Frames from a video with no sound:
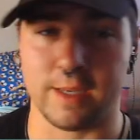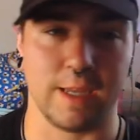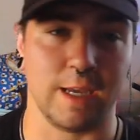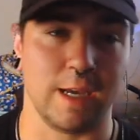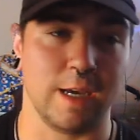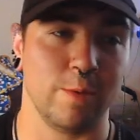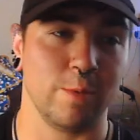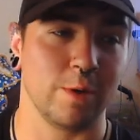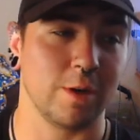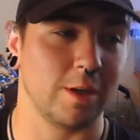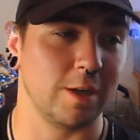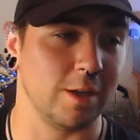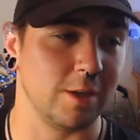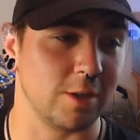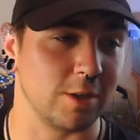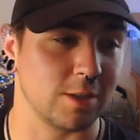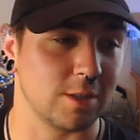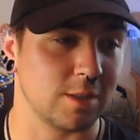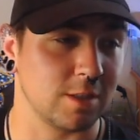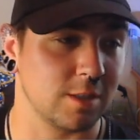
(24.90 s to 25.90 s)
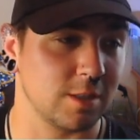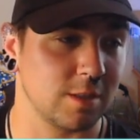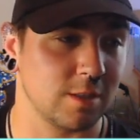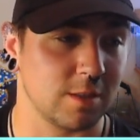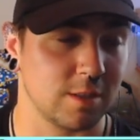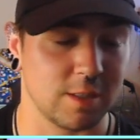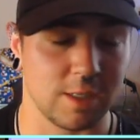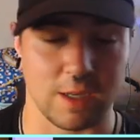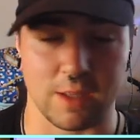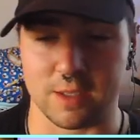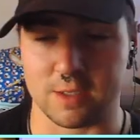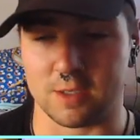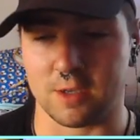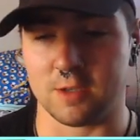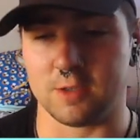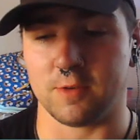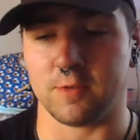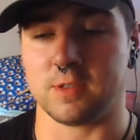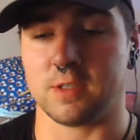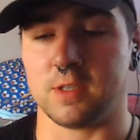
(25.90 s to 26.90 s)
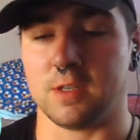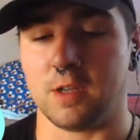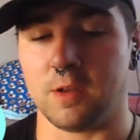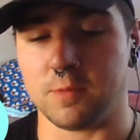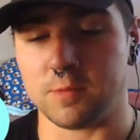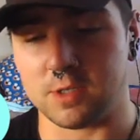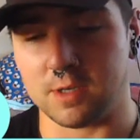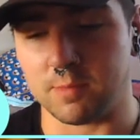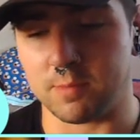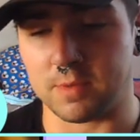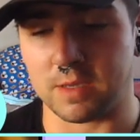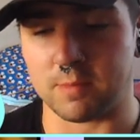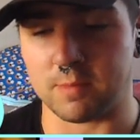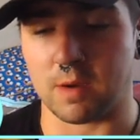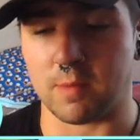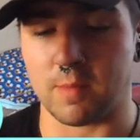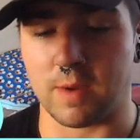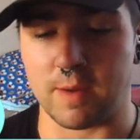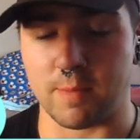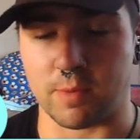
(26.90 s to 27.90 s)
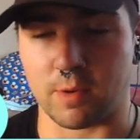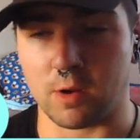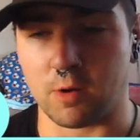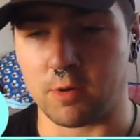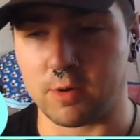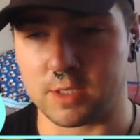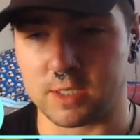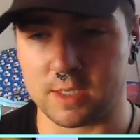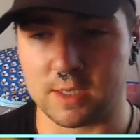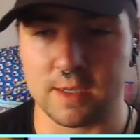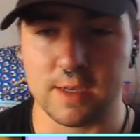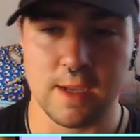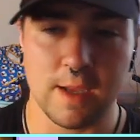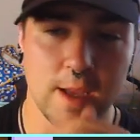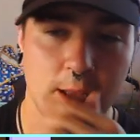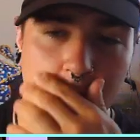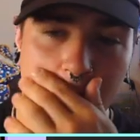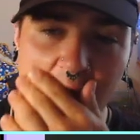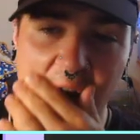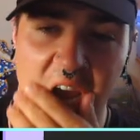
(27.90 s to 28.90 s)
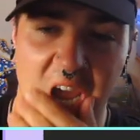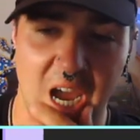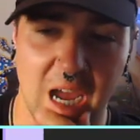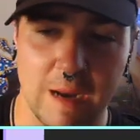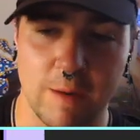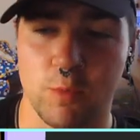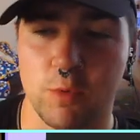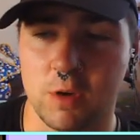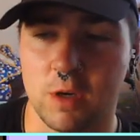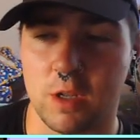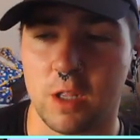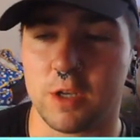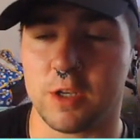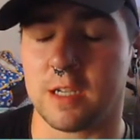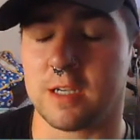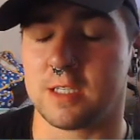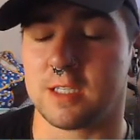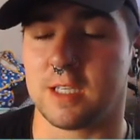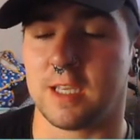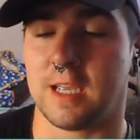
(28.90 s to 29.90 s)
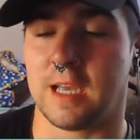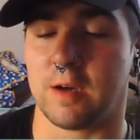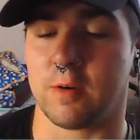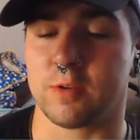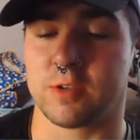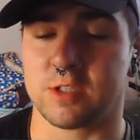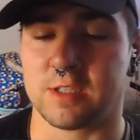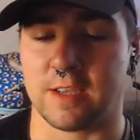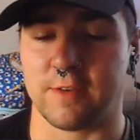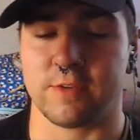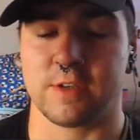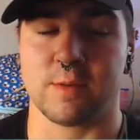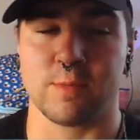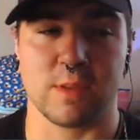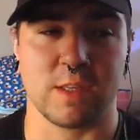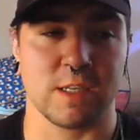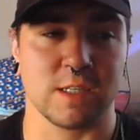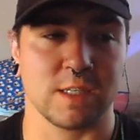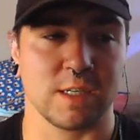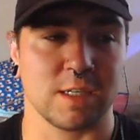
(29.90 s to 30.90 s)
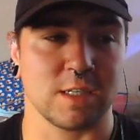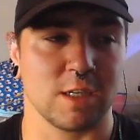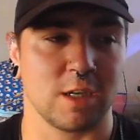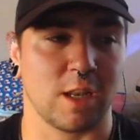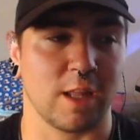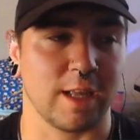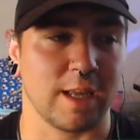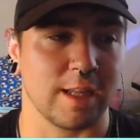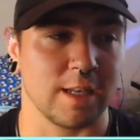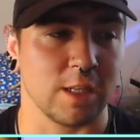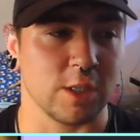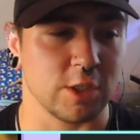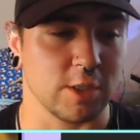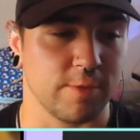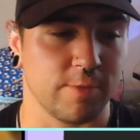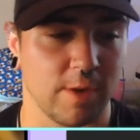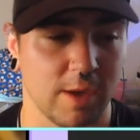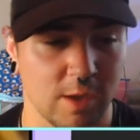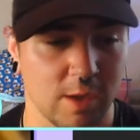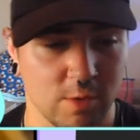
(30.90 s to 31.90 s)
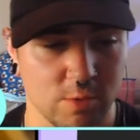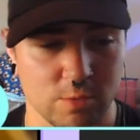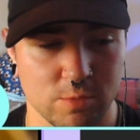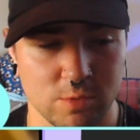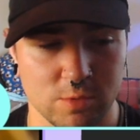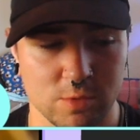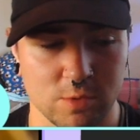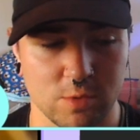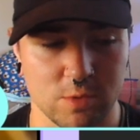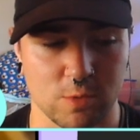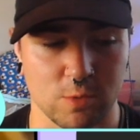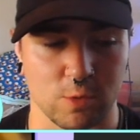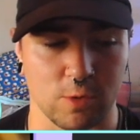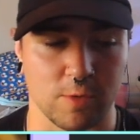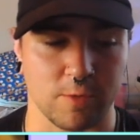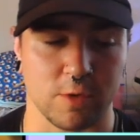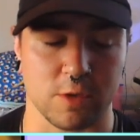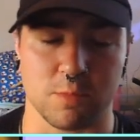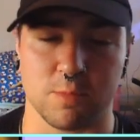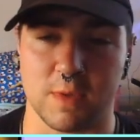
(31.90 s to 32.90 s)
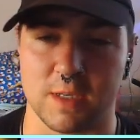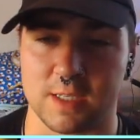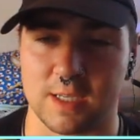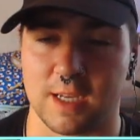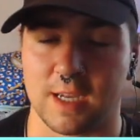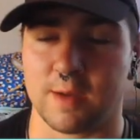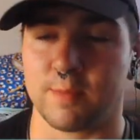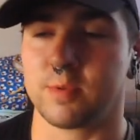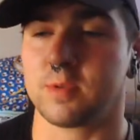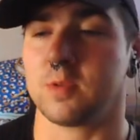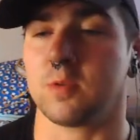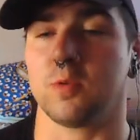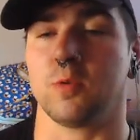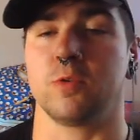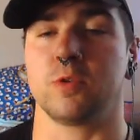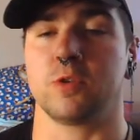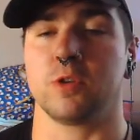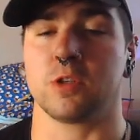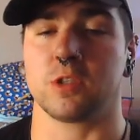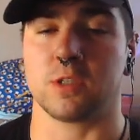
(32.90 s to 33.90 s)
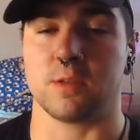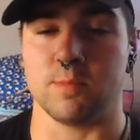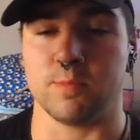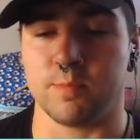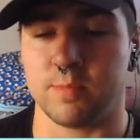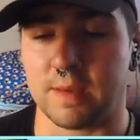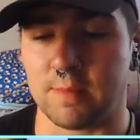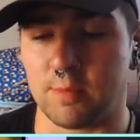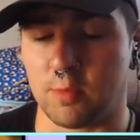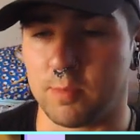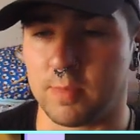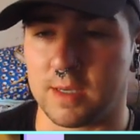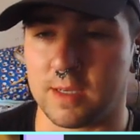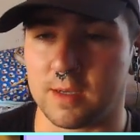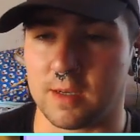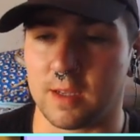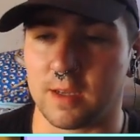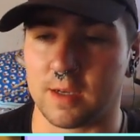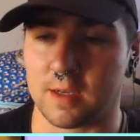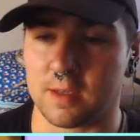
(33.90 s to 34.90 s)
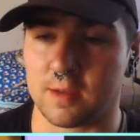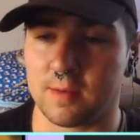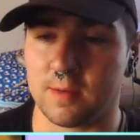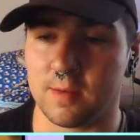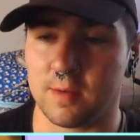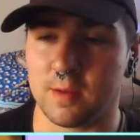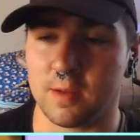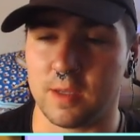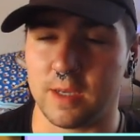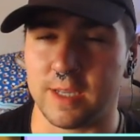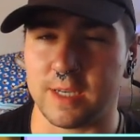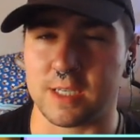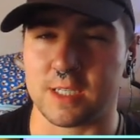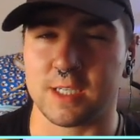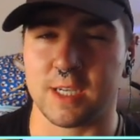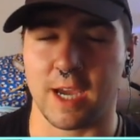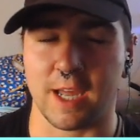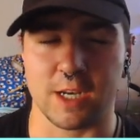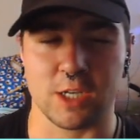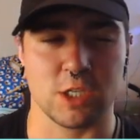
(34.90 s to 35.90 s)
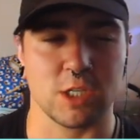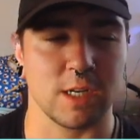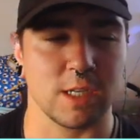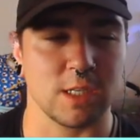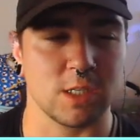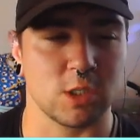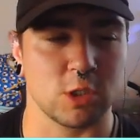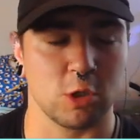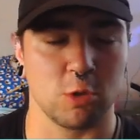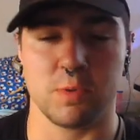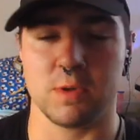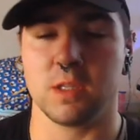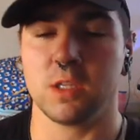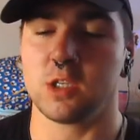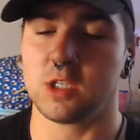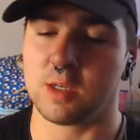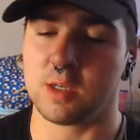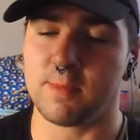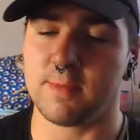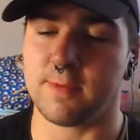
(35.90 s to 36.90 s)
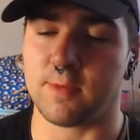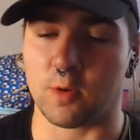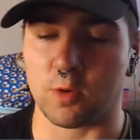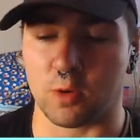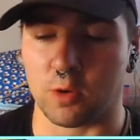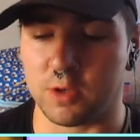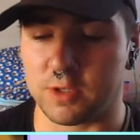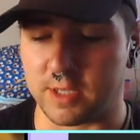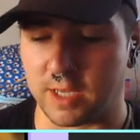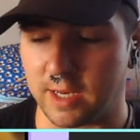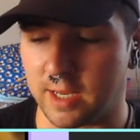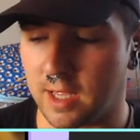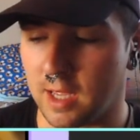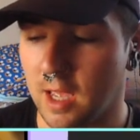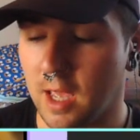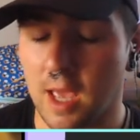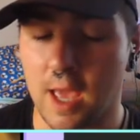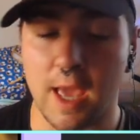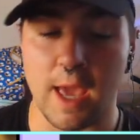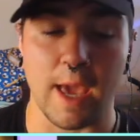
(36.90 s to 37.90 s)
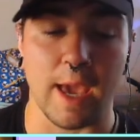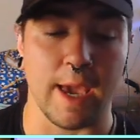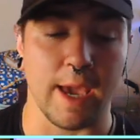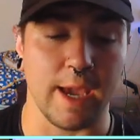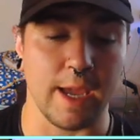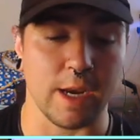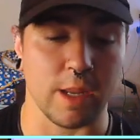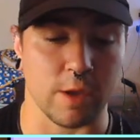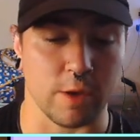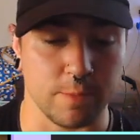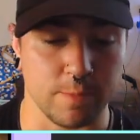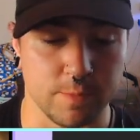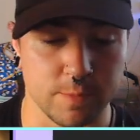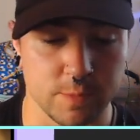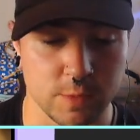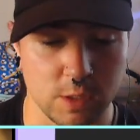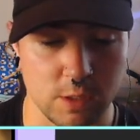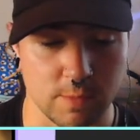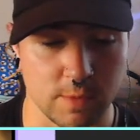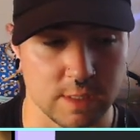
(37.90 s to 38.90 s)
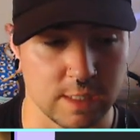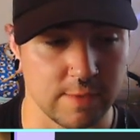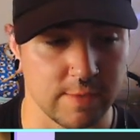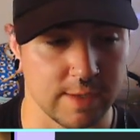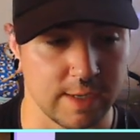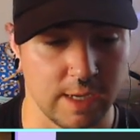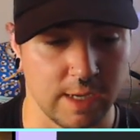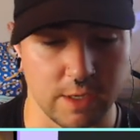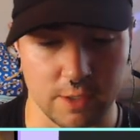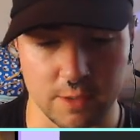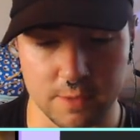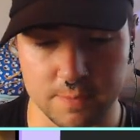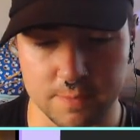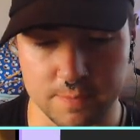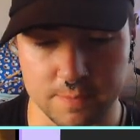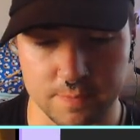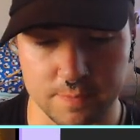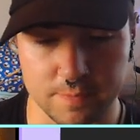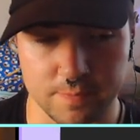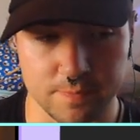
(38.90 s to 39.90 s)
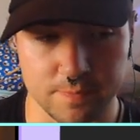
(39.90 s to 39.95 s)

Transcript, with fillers: and yeah, we're going to just see how this goes, obviously, you know, gym being my main priority and we'll kind of like see how if some of these things are like legit fails or just mishaps or just some people being like intentionally stupid in the gym for content. Anywho, so let's have a gamble.